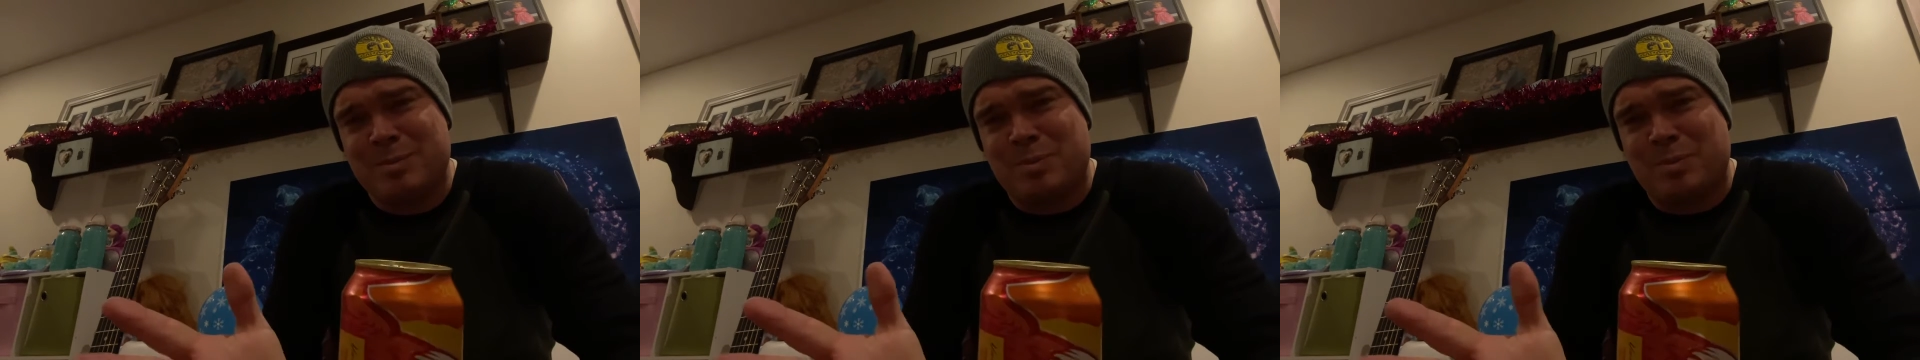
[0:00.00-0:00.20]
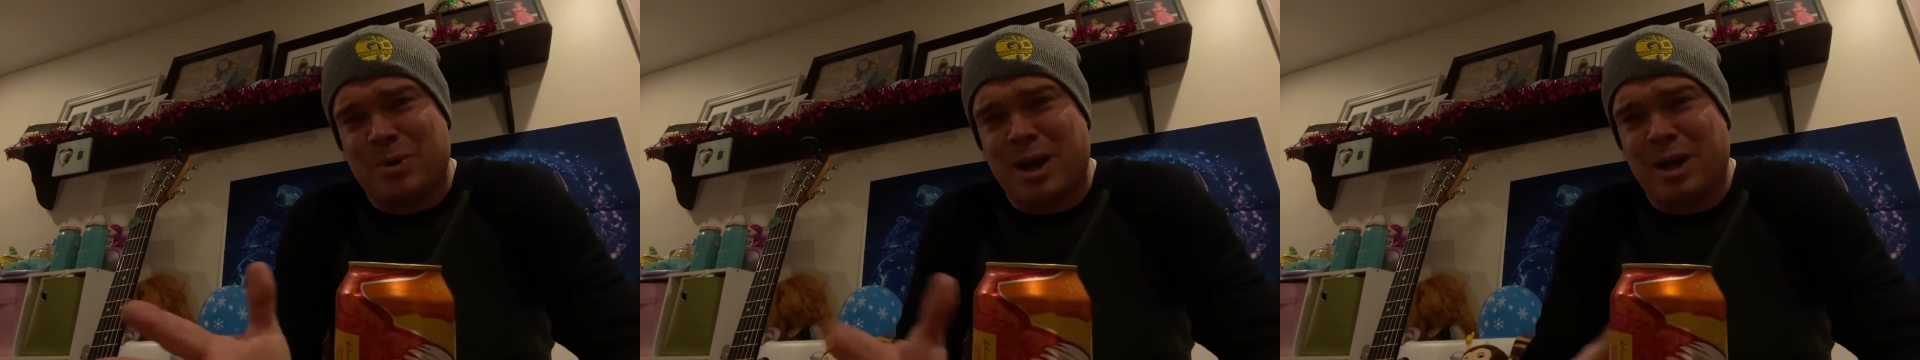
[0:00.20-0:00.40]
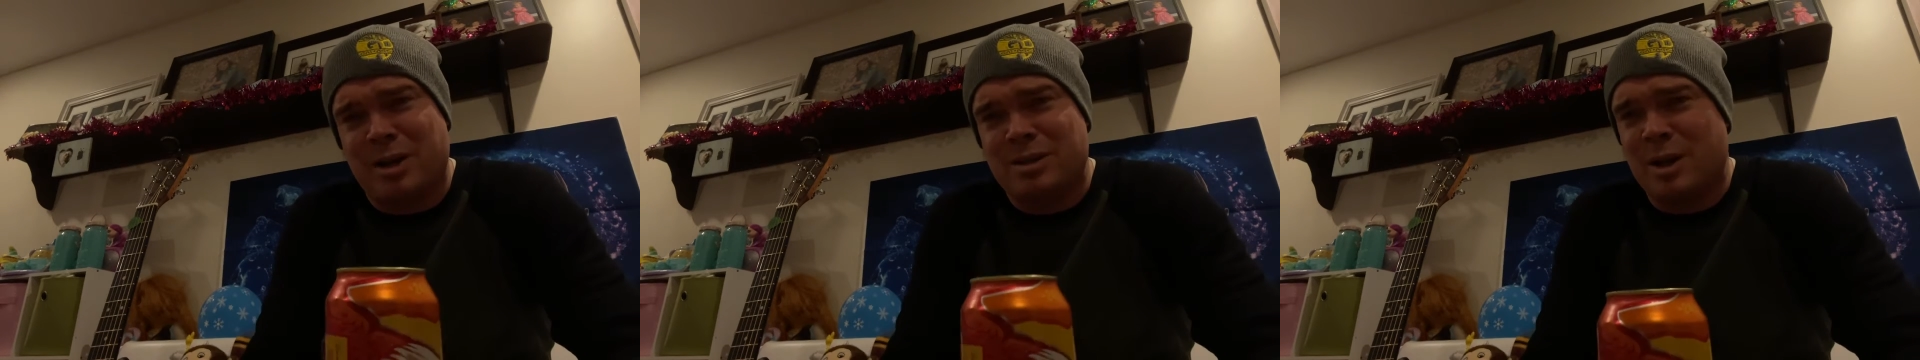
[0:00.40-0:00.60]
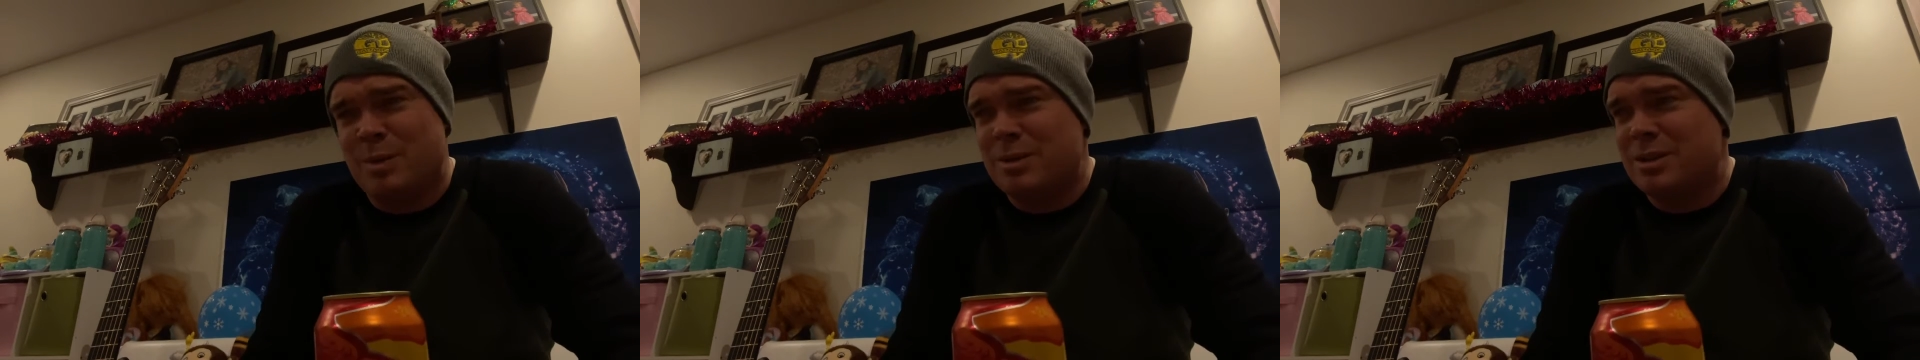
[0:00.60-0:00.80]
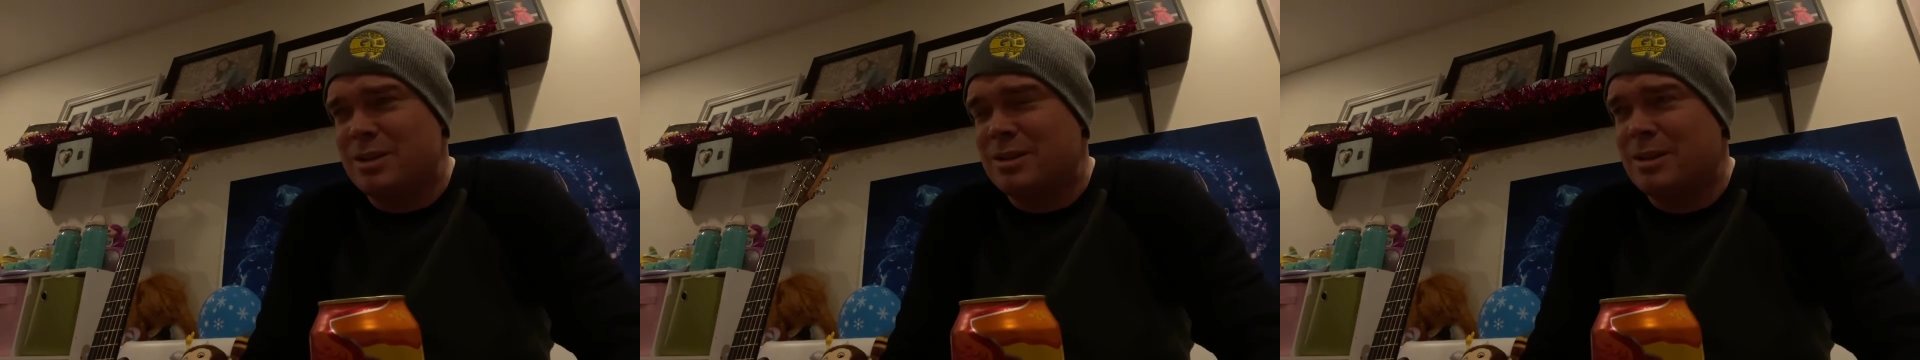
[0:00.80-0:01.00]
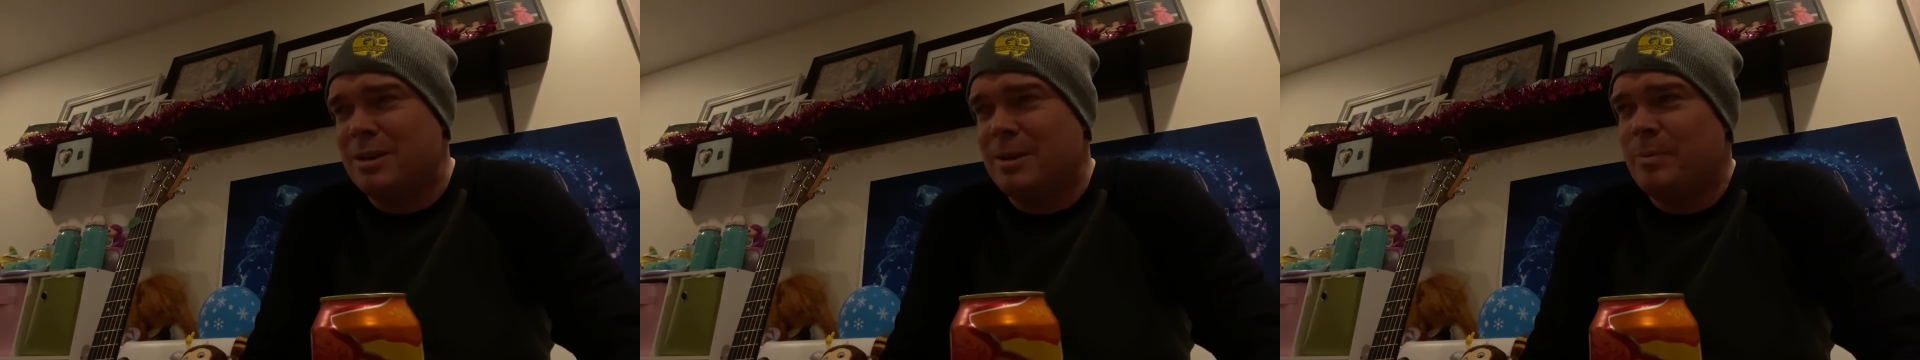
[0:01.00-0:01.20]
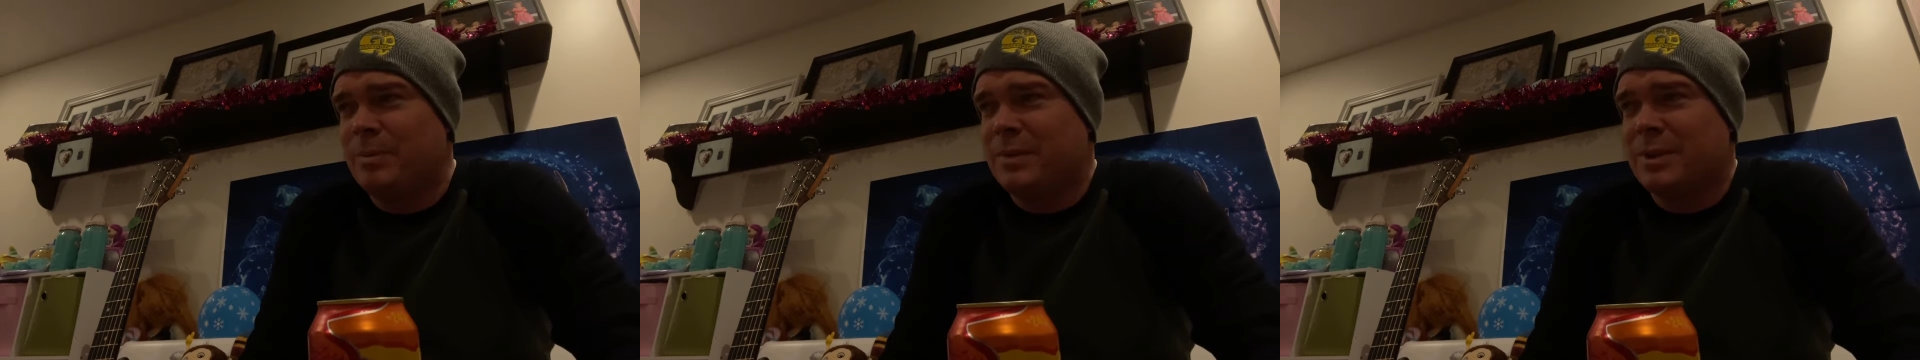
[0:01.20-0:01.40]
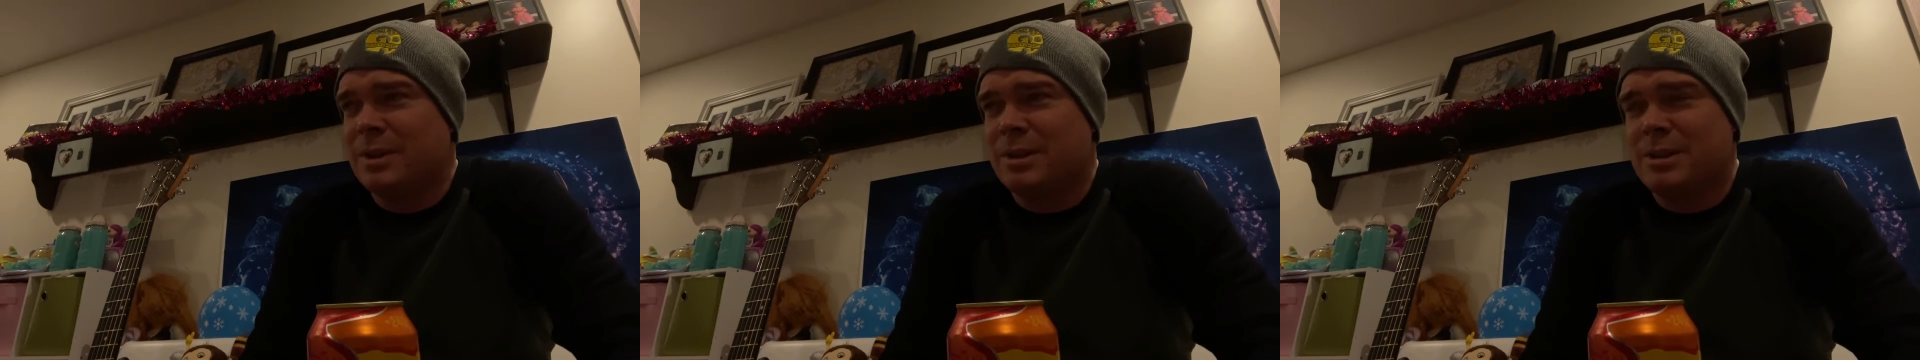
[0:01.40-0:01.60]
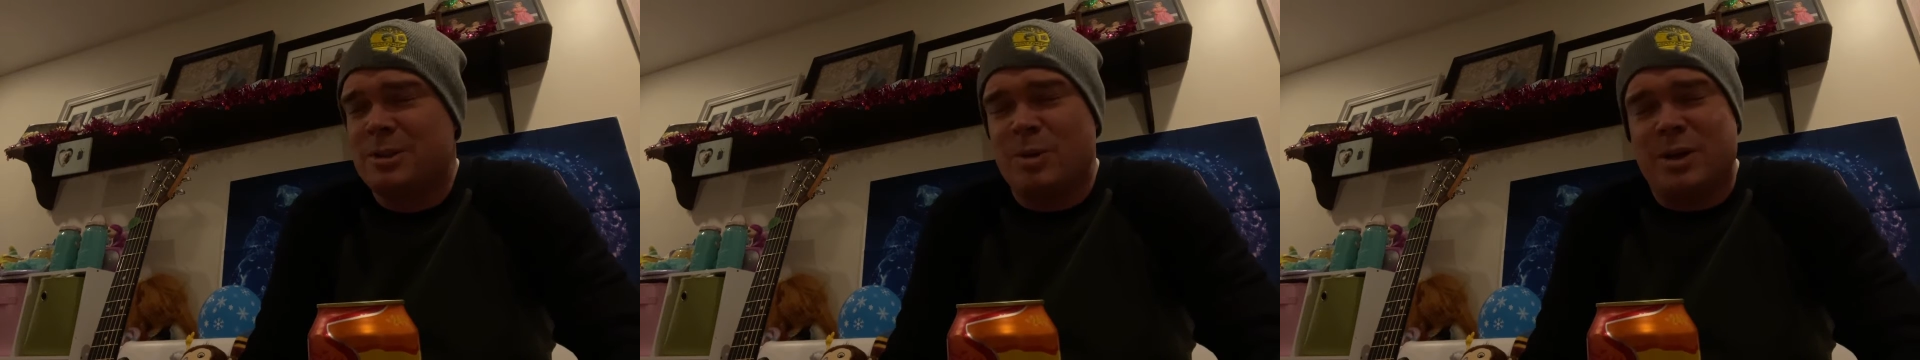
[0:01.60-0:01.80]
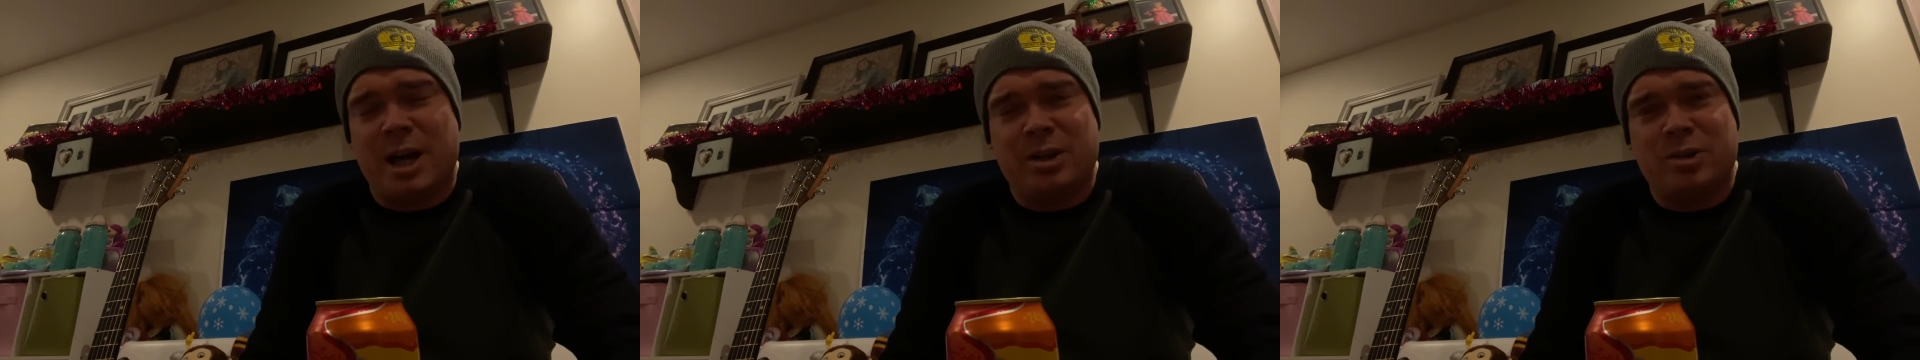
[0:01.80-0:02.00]
Probably because I was
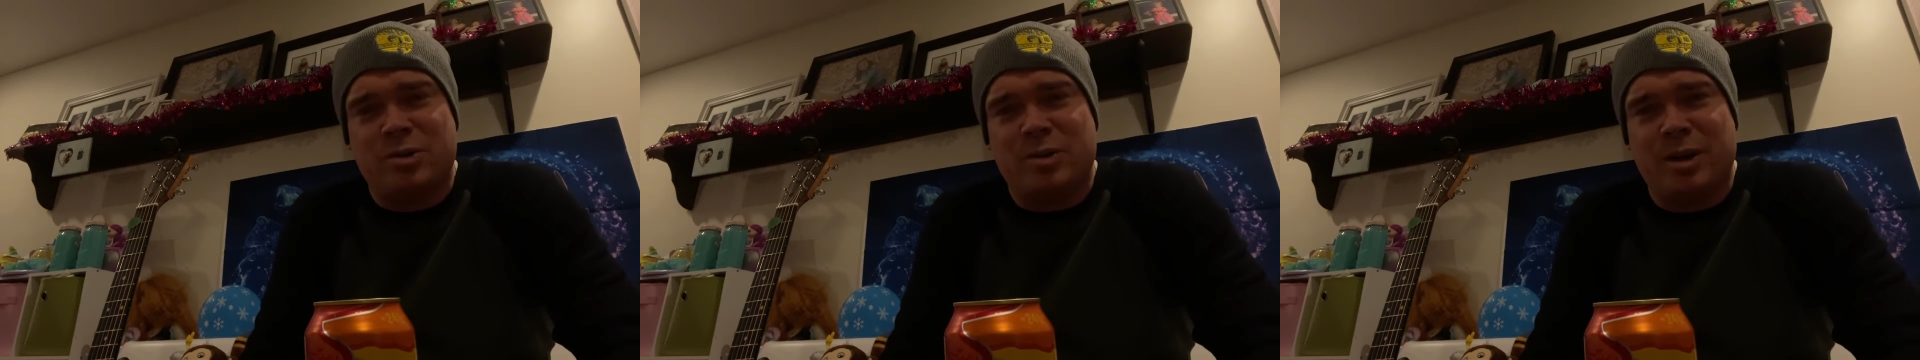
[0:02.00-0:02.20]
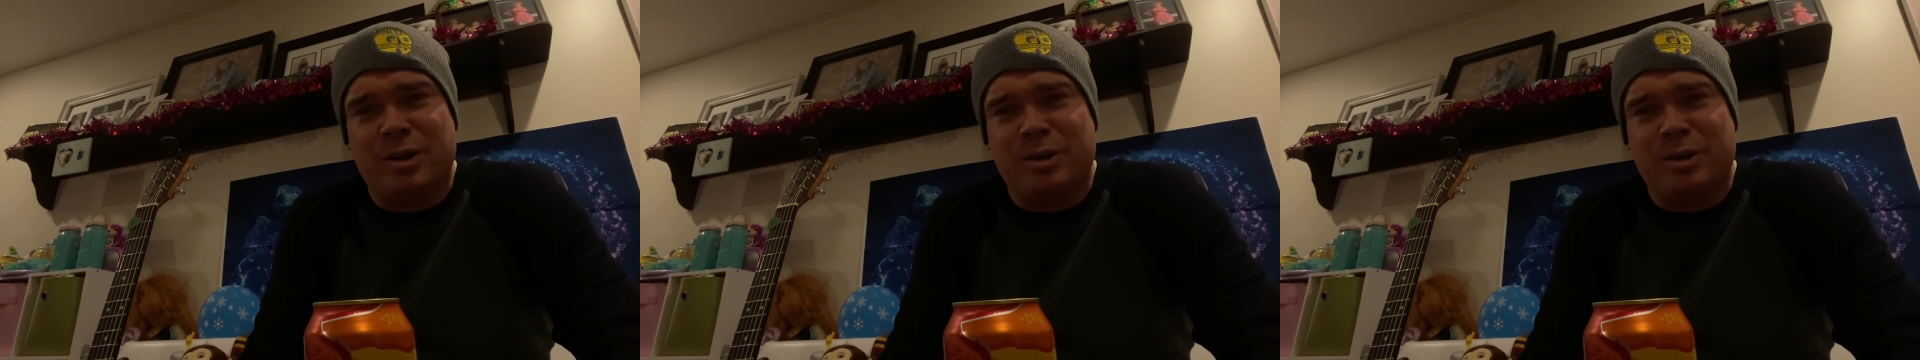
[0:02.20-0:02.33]
so concentrated